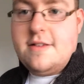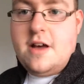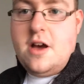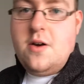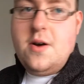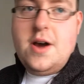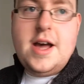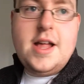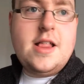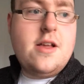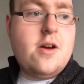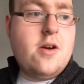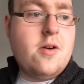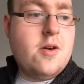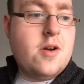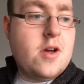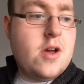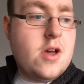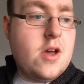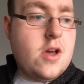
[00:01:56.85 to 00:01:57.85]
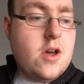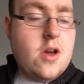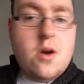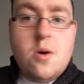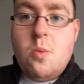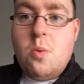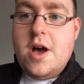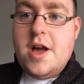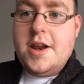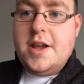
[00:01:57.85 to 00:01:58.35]
Though I don't know
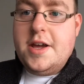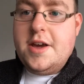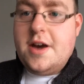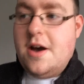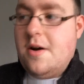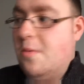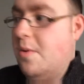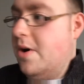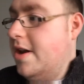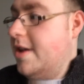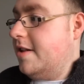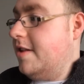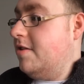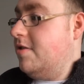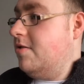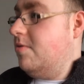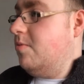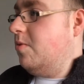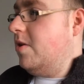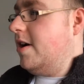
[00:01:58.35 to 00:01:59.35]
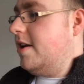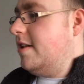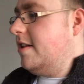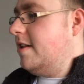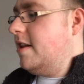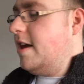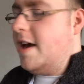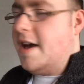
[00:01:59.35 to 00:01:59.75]
where to go. Where did